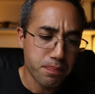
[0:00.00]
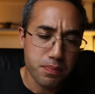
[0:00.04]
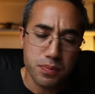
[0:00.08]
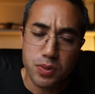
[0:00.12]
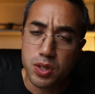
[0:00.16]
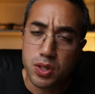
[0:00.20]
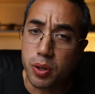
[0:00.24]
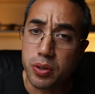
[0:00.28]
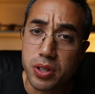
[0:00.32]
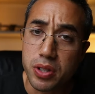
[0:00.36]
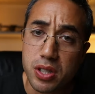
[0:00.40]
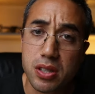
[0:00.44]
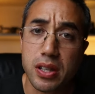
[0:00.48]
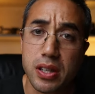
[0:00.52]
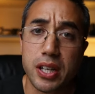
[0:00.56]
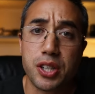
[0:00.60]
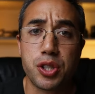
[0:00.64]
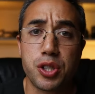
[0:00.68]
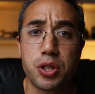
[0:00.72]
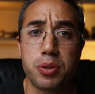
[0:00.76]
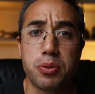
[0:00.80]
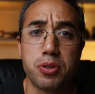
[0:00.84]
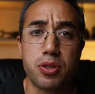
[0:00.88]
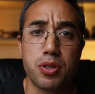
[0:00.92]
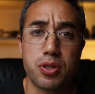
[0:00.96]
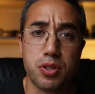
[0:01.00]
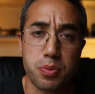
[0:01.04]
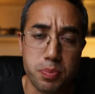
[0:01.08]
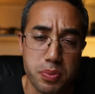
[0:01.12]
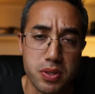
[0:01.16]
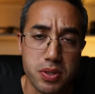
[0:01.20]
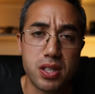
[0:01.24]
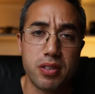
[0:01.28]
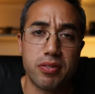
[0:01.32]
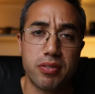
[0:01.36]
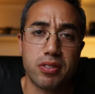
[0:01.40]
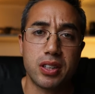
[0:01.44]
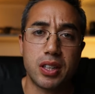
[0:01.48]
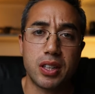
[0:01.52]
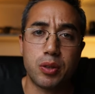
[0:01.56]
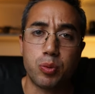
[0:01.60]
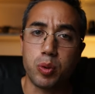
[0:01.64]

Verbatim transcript: So, in this lecture specifically,